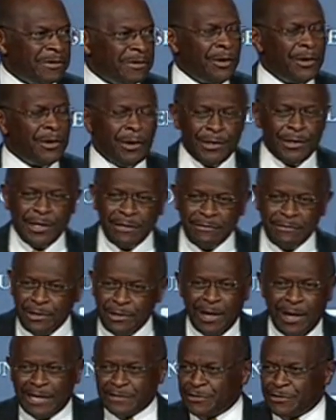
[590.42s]
You
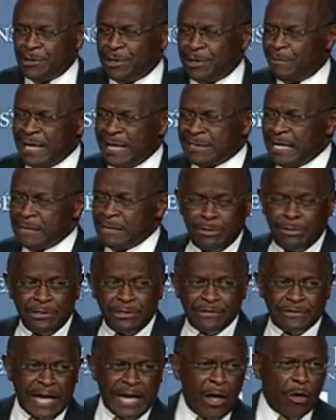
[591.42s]
know, I told you about that
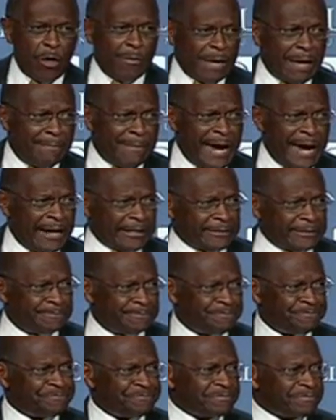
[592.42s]
bullseye on my back.
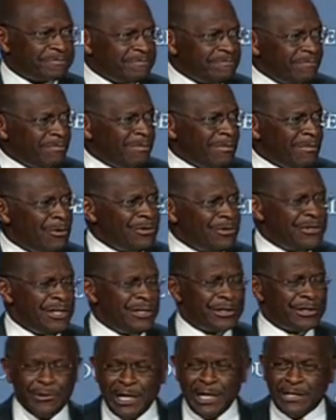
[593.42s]
Well, see,
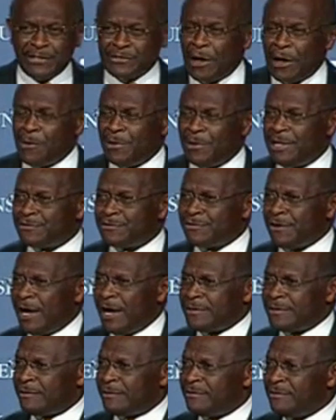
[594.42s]
the critics are already
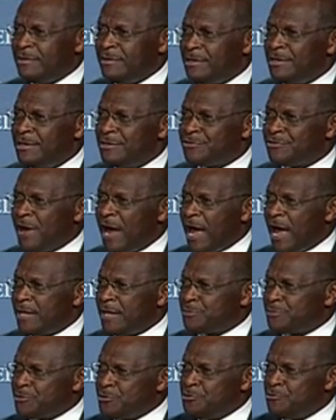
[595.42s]
trying
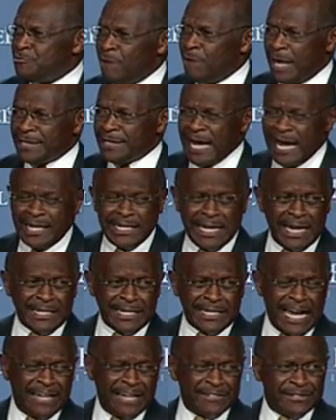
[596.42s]
and prove why
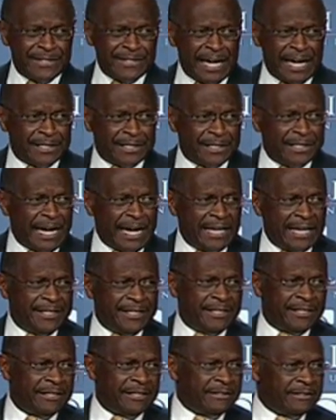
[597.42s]
999 is not a good
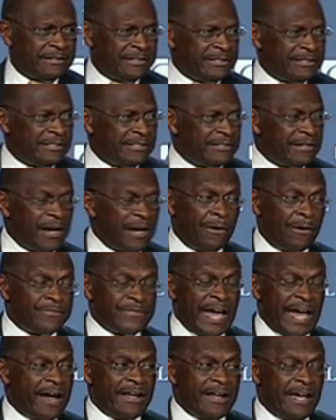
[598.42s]
idea. No,
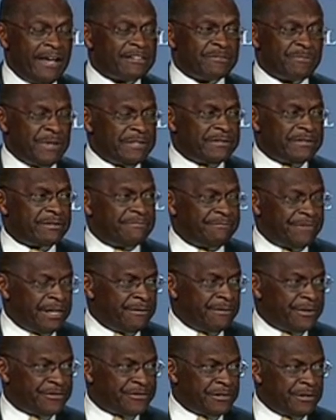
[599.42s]
there has been some
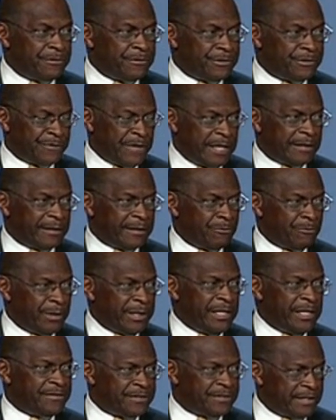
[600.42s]
very serious thinking that
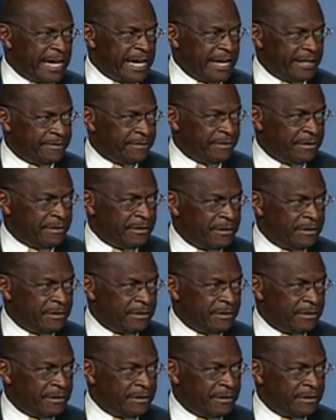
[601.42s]
went into that.